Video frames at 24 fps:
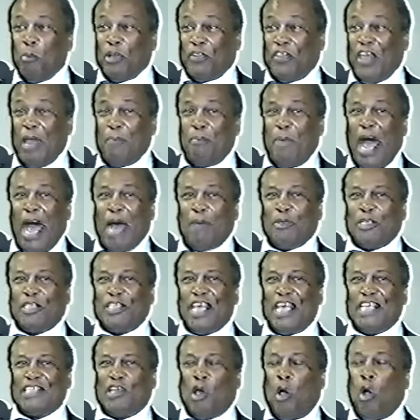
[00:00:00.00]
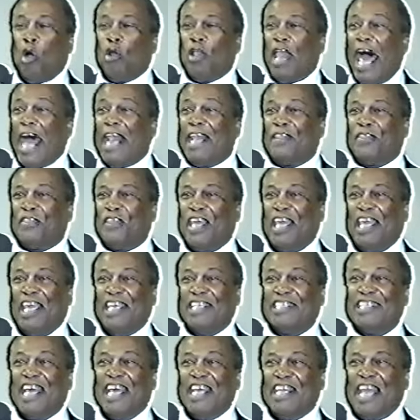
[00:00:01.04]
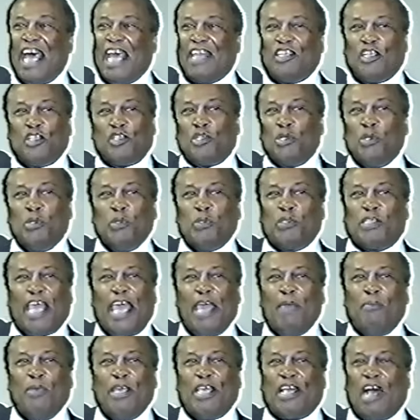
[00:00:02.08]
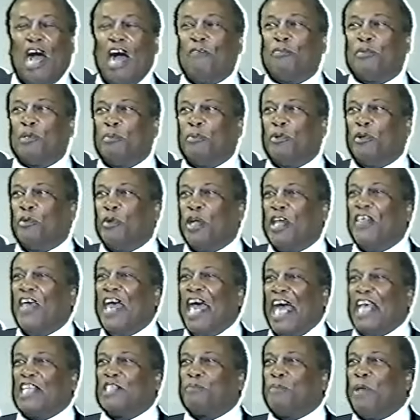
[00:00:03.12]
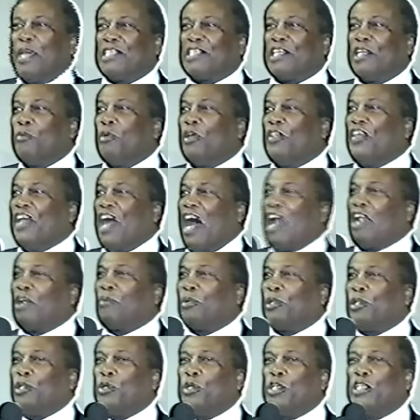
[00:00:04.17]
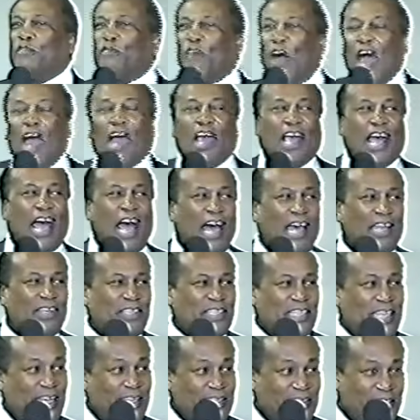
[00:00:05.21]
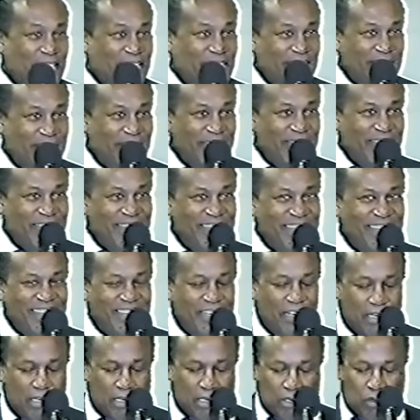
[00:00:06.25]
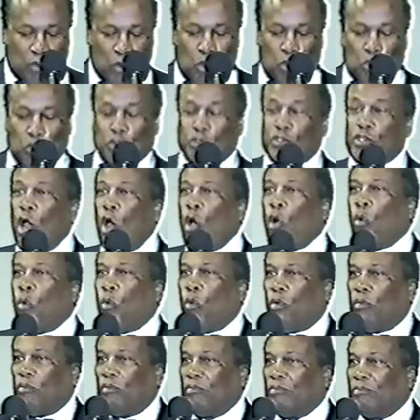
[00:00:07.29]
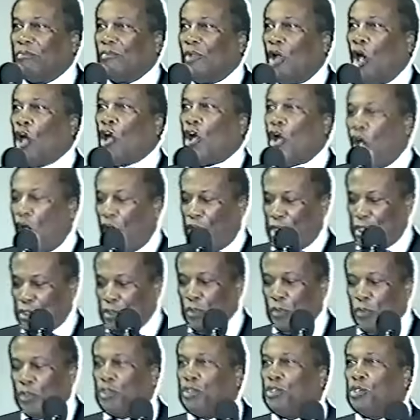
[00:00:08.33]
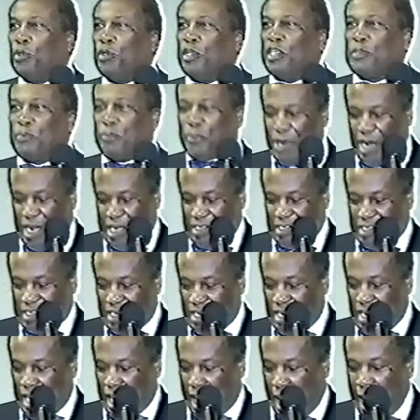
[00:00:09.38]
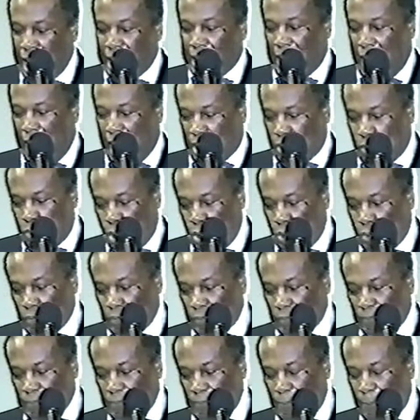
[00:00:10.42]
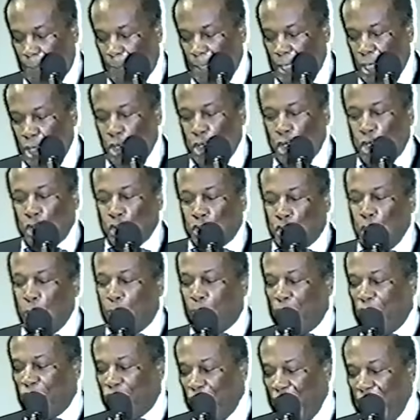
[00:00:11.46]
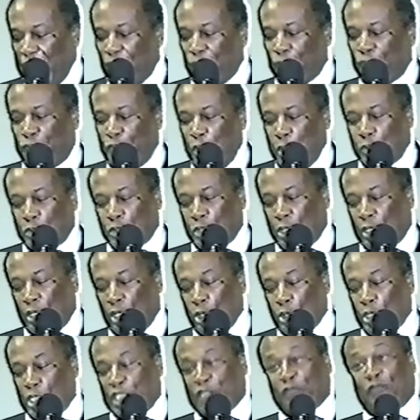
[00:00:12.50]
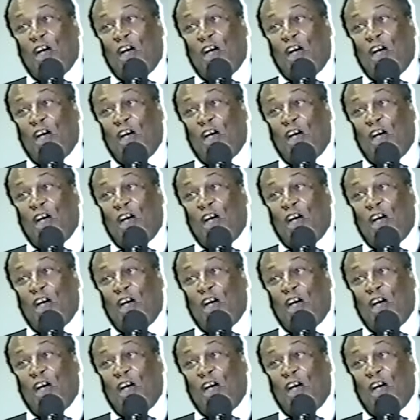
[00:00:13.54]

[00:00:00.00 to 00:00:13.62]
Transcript: But that Bible says a whole lot of things that the Jews can't be comfortable with, especially when the Honorable Louis Farrakhan says it. So, according to the Jewish press, and I quote, to prevent future Louis